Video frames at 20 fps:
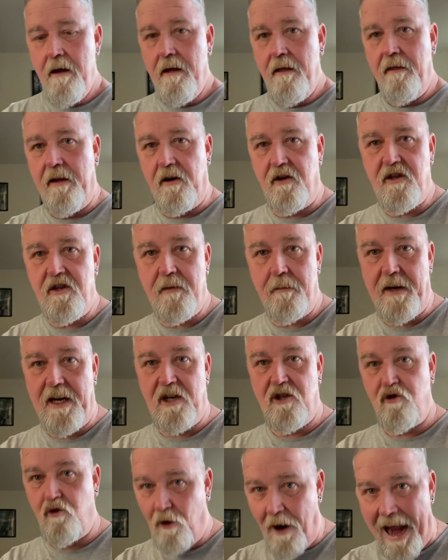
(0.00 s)
there should be a
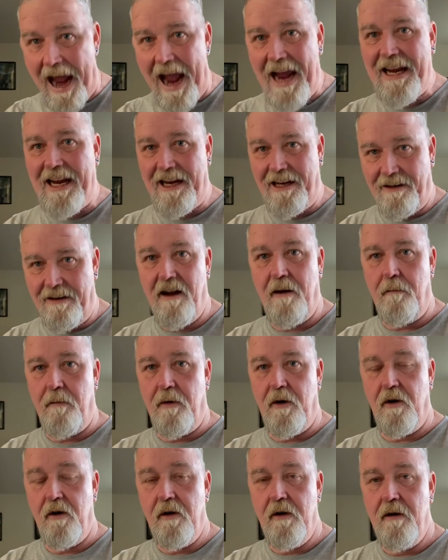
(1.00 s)
tracking
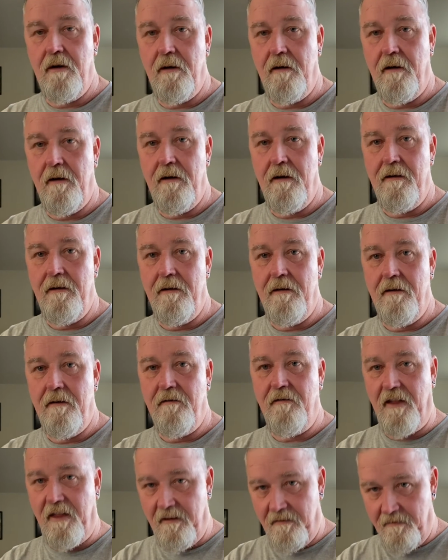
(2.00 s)
number
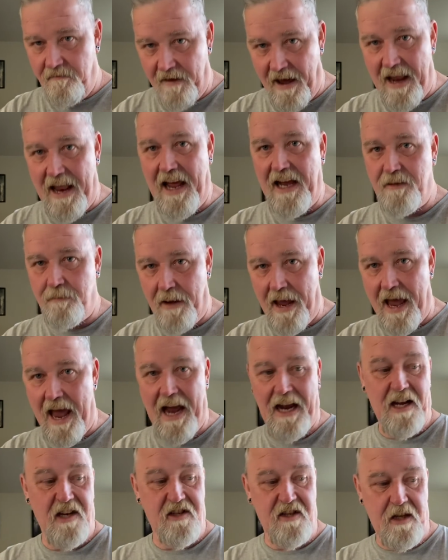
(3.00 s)
for the FedEx
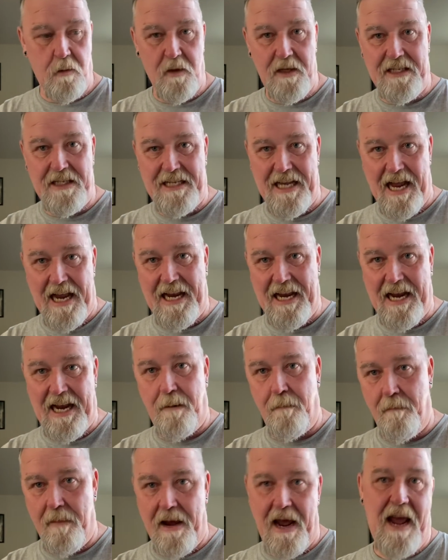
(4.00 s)
package that was sent
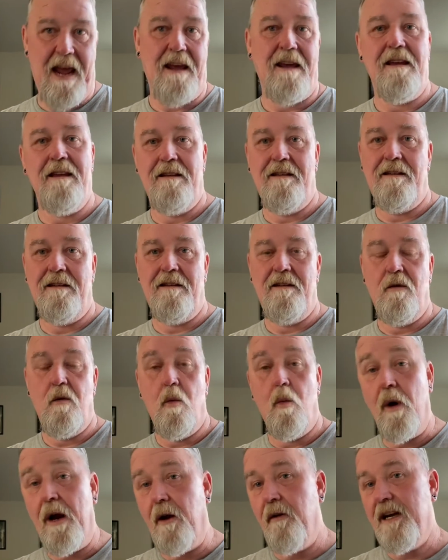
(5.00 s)
in May.
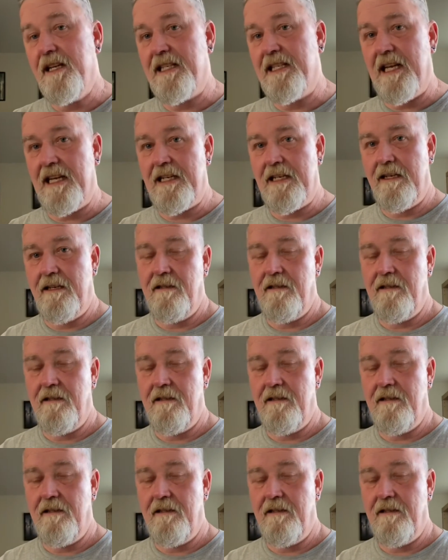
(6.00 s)
Where is it?